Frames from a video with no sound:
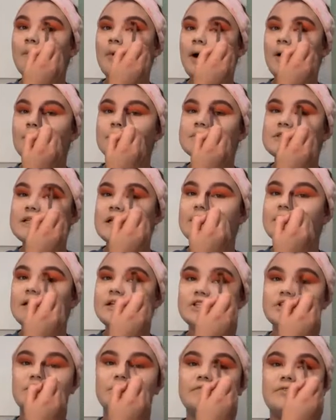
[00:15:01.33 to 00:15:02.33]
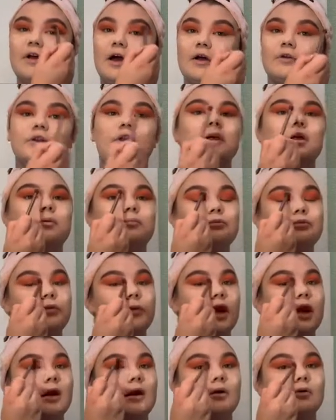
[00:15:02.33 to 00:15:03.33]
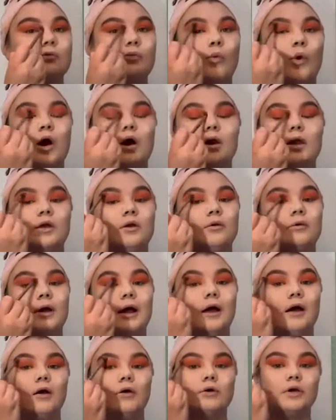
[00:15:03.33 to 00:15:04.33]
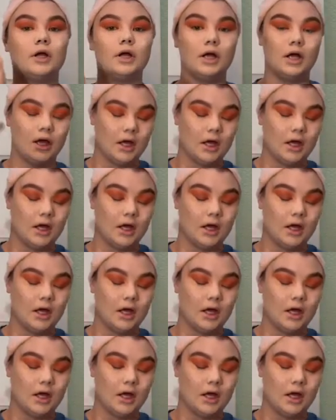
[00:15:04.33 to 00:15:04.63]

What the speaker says: mom said that she found him, and I was walking around